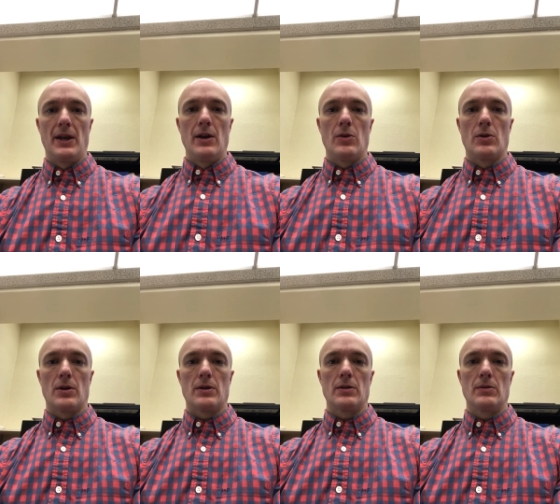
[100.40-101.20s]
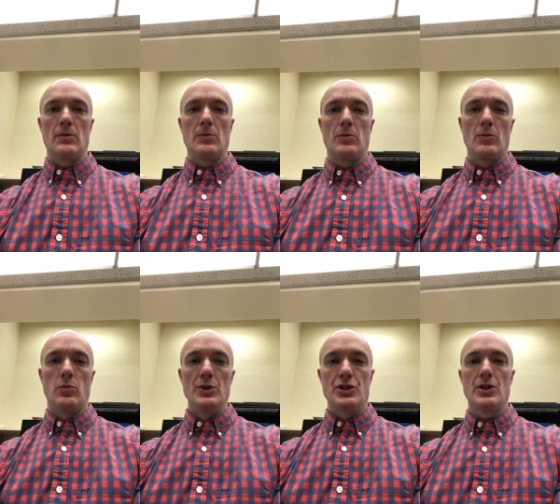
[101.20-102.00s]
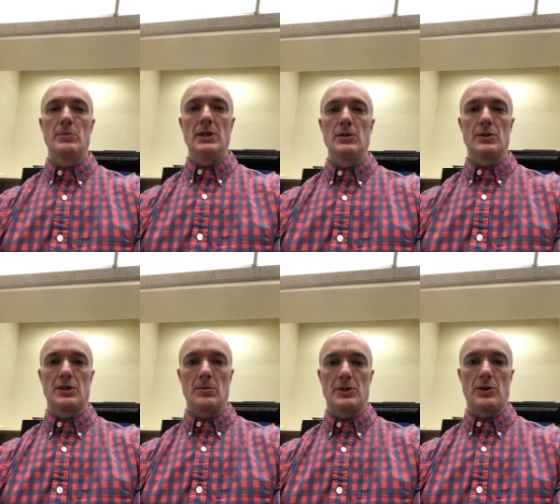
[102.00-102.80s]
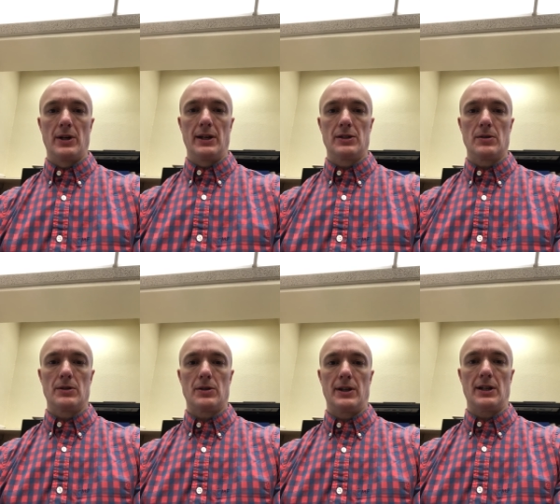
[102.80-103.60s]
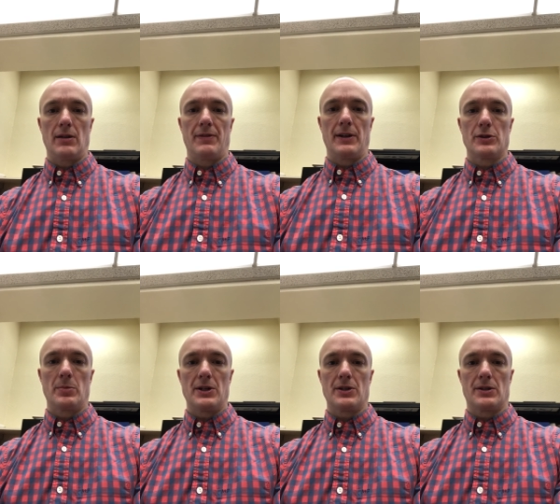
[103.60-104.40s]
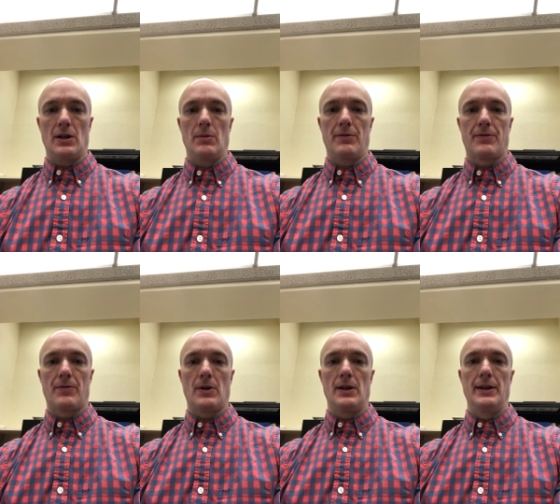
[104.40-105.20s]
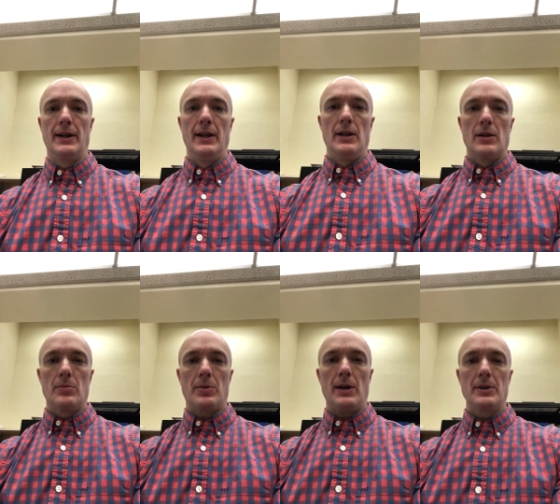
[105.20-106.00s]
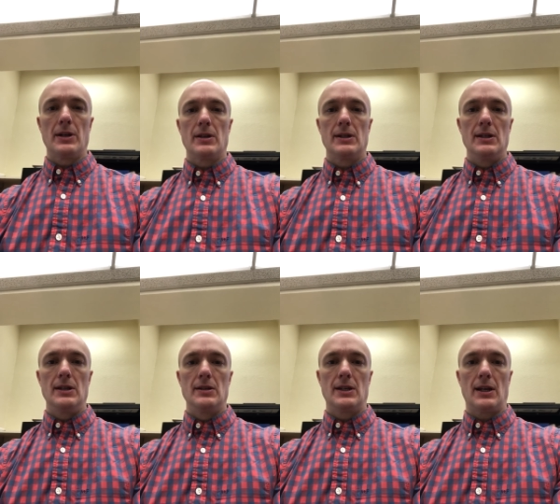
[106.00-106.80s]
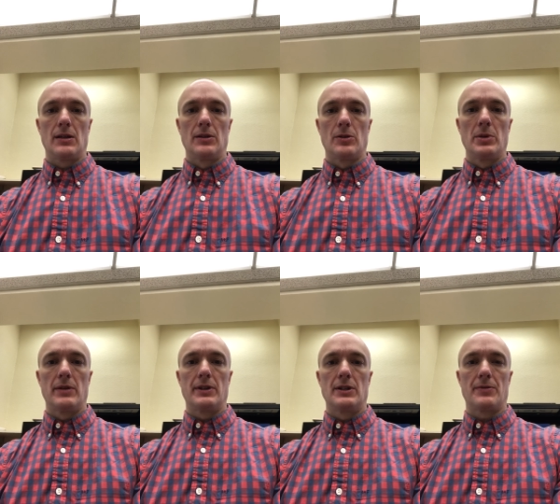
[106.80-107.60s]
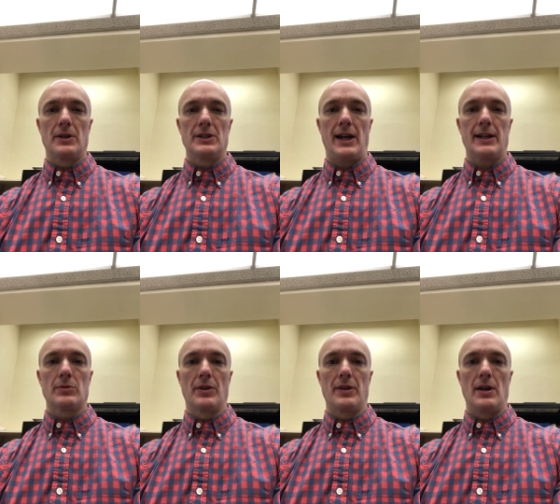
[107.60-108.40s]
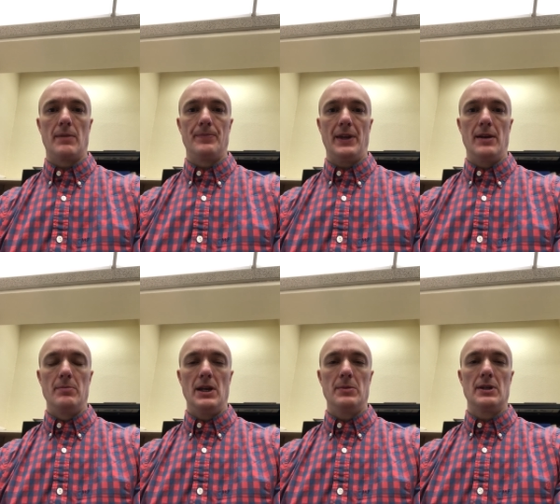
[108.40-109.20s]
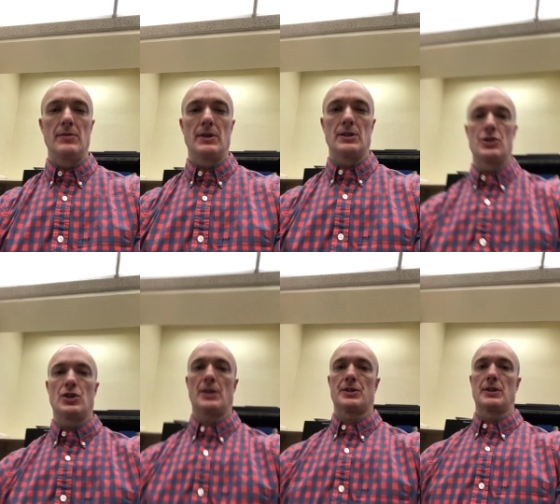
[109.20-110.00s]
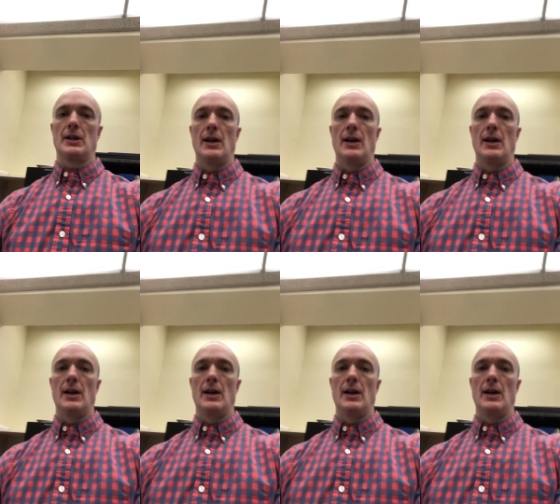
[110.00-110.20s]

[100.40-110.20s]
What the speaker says: or we should be doing some screening to identify those patients up front. Probably going to need to take a little bit of a different tact with them and maybe even adjust